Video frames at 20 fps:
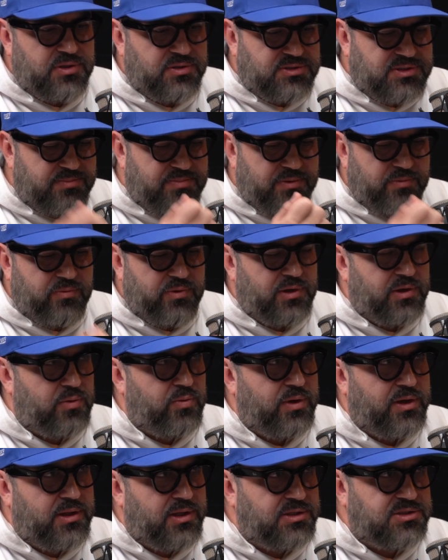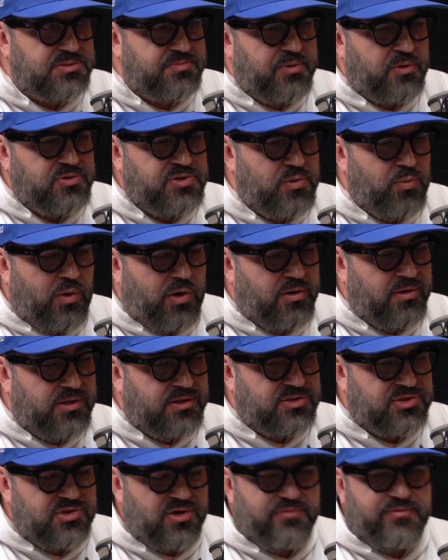dip it really quickly in some poaching water, and
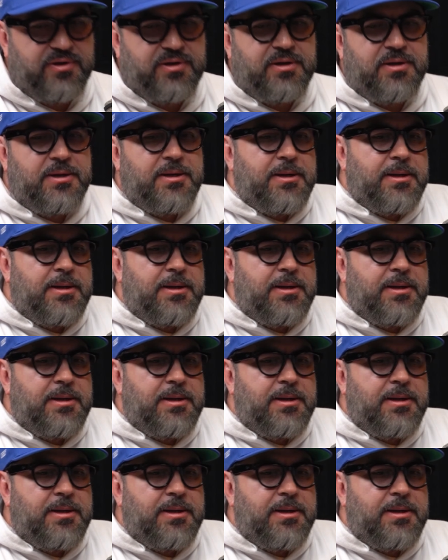then serve it.